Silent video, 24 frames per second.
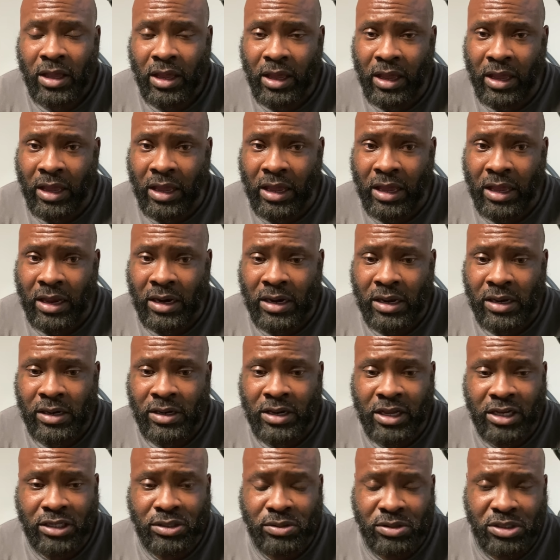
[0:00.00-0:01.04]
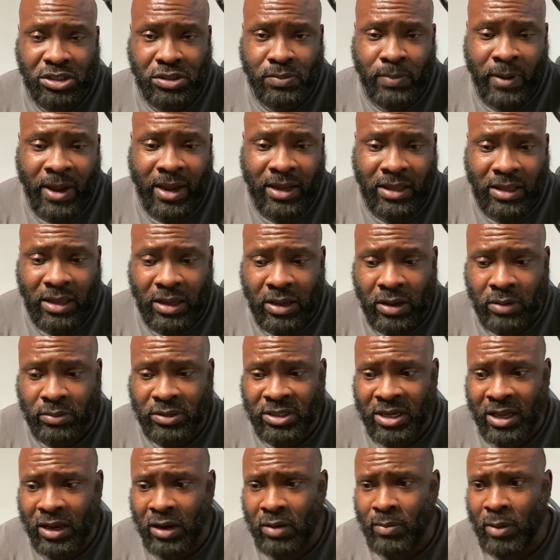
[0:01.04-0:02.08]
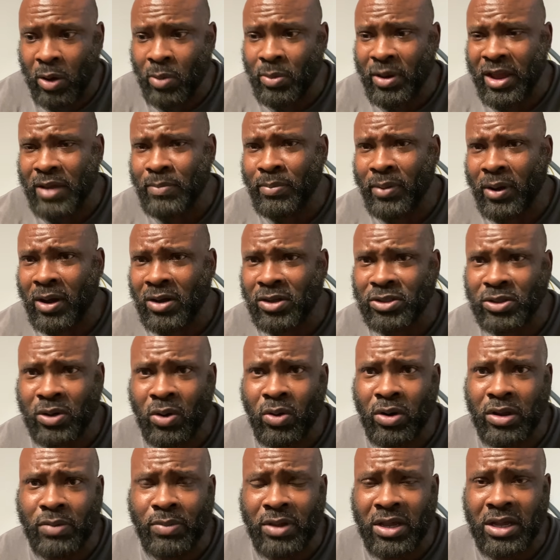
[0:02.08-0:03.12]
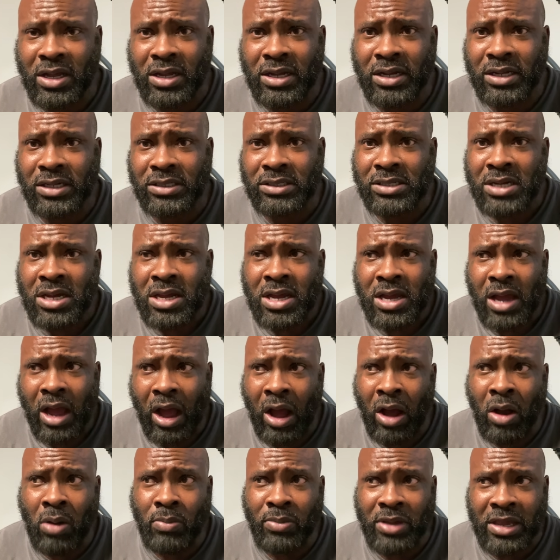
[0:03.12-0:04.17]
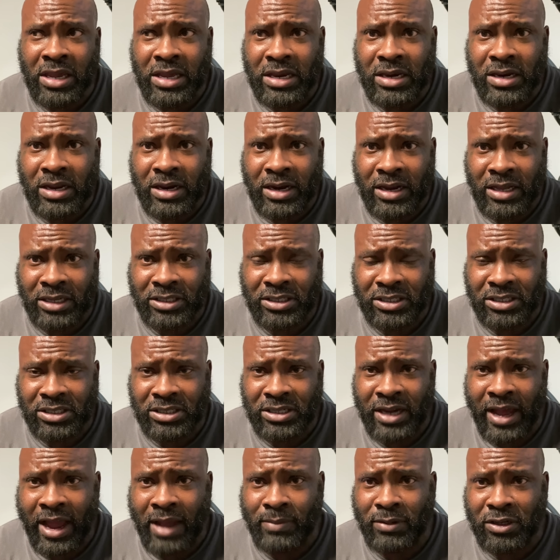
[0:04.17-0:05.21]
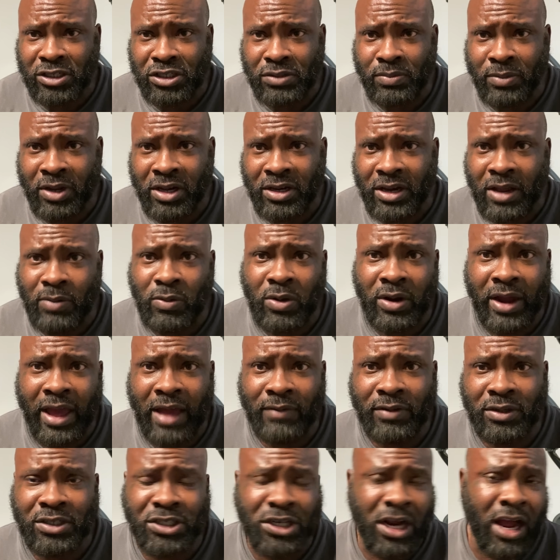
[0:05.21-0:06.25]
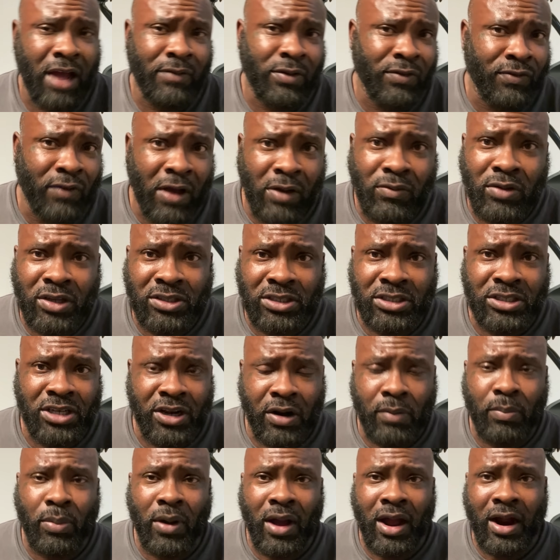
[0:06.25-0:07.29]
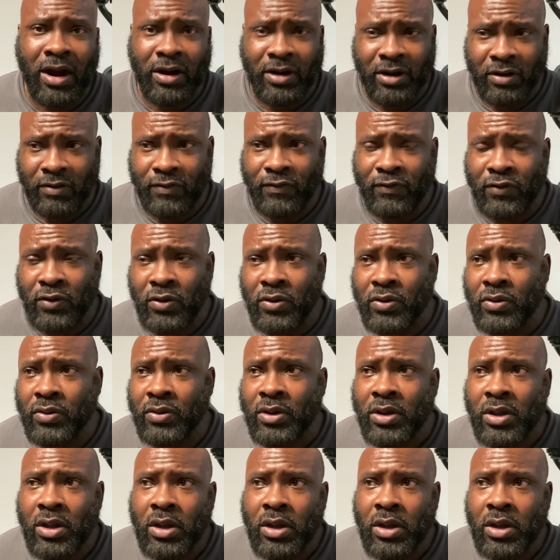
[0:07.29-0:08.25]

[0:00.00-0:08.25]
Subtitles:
and disrespect them, tell them I'm their boss only because I'm eating in this establishment. They wouldn't have a job if I wasn't there buying their food.